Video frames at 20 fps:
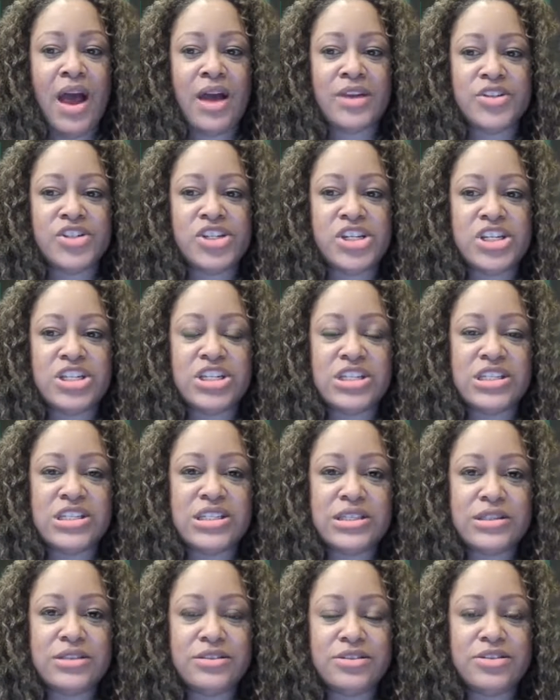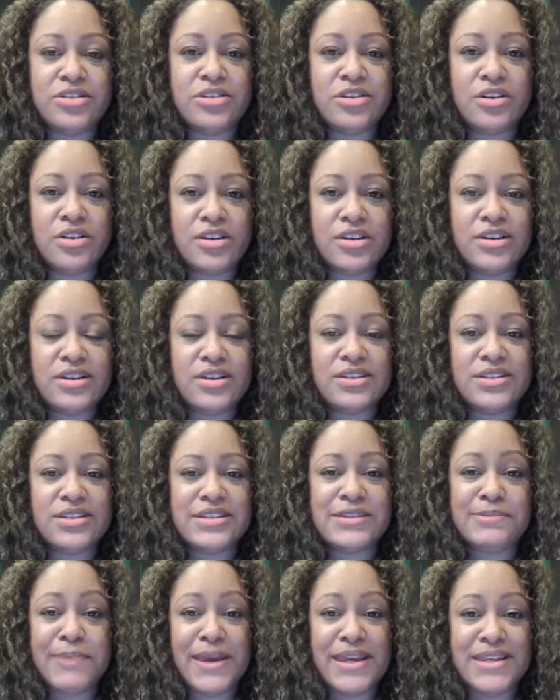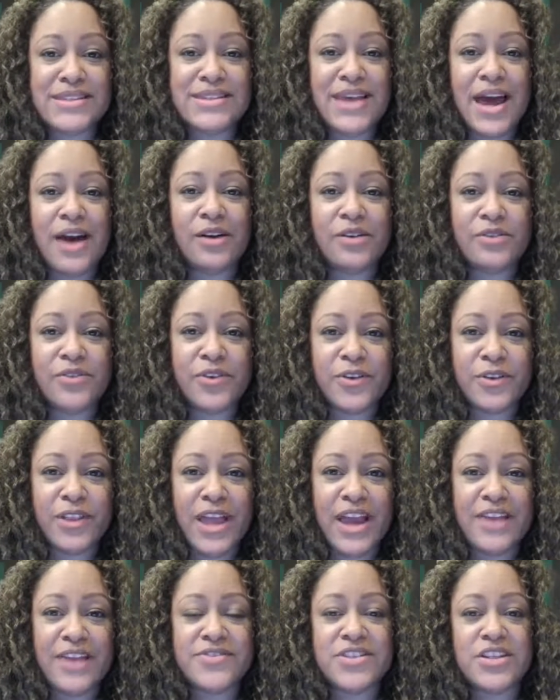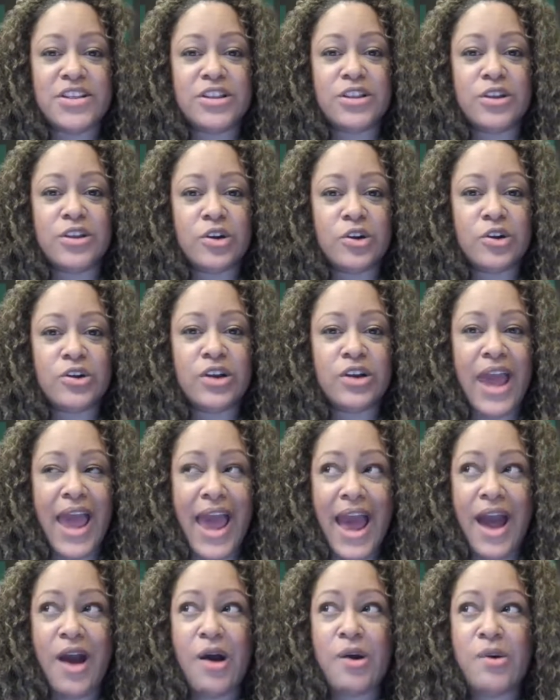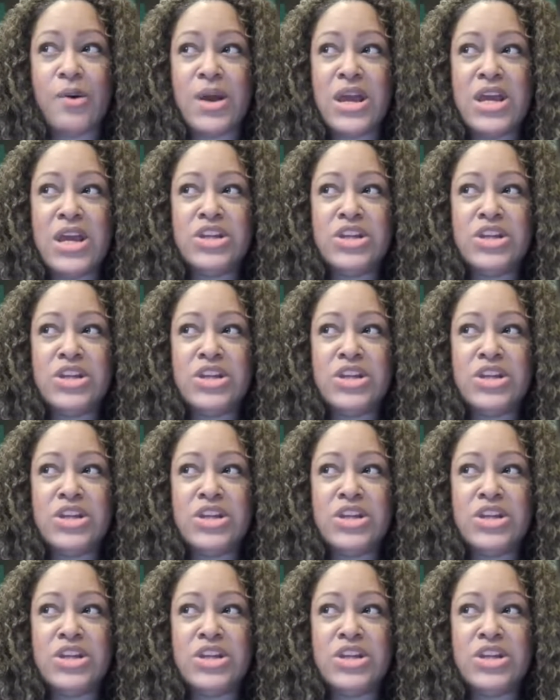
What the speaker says: she's took space out of her life to learn how